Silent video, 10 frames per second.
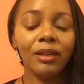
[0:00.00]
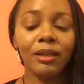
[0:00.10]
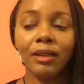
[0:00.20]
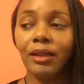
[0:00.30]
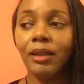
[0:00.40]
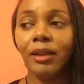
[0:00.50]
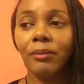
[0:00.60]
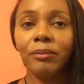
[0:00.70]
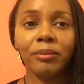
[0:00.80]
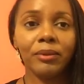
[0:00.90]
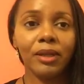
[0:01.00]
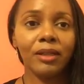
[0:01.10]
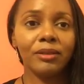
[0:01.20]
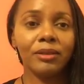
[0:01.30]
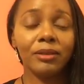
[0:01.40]
and
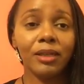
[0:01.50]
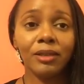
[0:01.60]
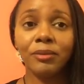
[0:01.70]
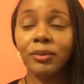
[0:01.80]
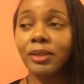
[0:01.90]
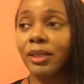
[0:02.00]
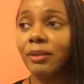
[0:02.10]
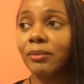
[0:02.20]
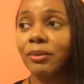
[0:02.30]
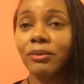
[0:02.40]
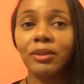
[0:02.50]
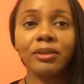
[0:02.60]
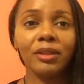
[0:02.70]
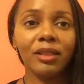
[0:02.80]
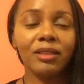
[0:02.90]
that's what they refer
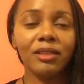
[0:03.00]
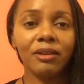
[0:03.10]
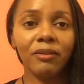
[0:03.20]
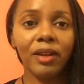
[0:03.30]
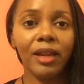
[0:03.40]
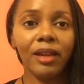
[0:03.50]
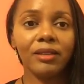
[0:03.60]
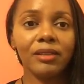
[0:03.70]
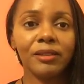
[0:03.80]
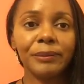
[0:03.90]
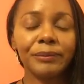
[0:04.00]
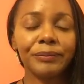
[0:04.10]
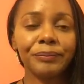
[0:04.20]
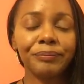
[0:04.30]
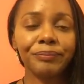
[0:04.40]
to themselves as.
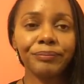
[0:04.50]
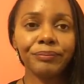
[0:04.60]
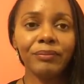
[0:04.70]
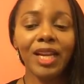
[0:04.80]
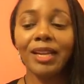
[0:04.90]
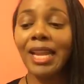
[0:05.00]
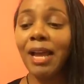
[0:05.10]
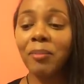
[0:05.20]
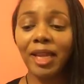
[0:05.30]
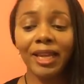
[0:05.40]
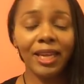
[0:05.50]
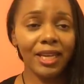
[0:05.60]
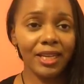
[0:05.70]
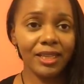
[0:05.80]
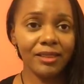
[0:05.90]
Not black
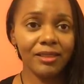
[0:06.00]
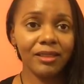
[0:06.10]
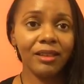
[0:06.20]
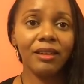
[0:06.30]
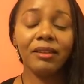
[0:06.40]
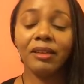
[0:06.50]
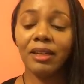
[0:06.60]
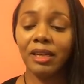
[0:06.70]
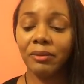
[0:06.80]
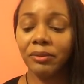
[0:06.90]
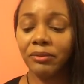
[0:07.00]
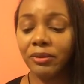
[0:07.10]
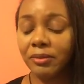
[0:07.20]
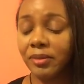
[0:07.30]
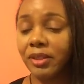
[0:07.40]
Indians. They either refer
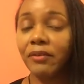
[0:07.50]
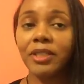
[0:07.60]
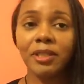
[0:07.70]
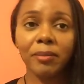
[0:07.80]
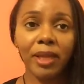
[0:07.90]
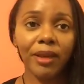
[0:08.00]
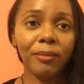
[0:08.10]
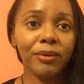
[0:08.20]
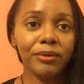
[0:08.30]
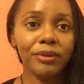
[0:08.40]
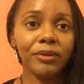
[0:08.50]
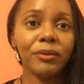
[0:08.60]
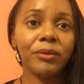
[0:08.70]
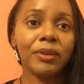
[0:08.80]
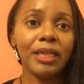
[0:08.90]
to themselves as a black person
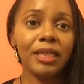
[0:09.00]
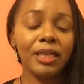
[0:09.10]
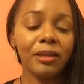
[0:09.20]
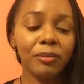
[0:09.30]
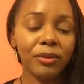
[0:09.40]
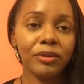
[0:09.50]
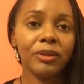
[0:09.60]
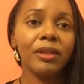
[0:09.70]
or Indian person,